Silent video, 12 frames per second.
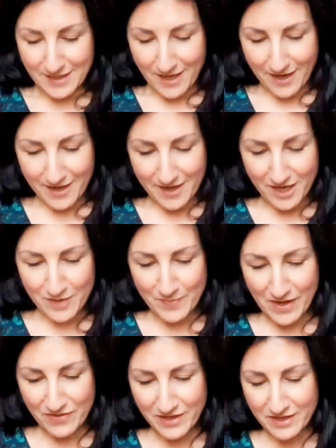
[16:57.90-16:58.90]
Um, and then
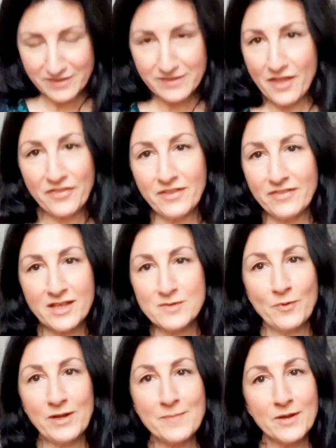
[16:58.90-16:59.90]
I think that's
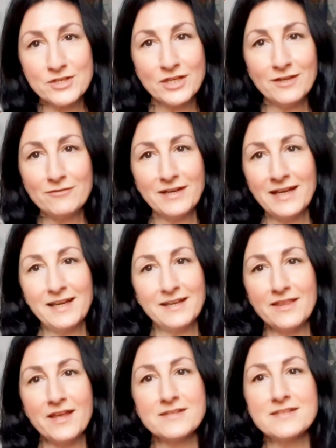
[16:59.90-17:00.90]
pretty much it really.
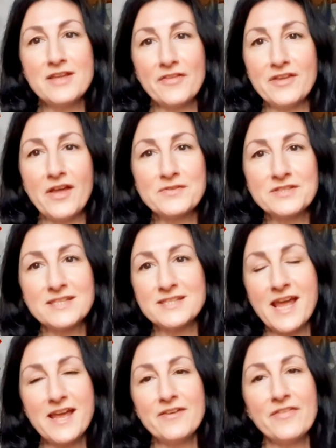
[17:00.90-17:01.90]
There's nothing else to
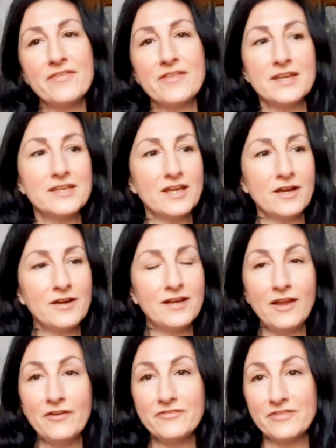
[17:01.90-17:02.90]
say other than I
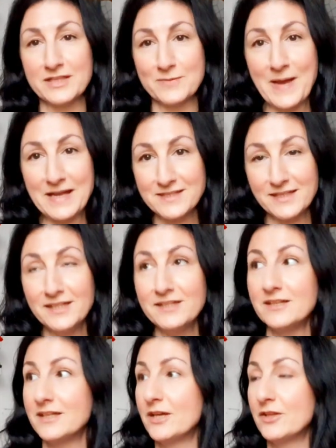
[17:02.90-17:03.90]
love this pattern.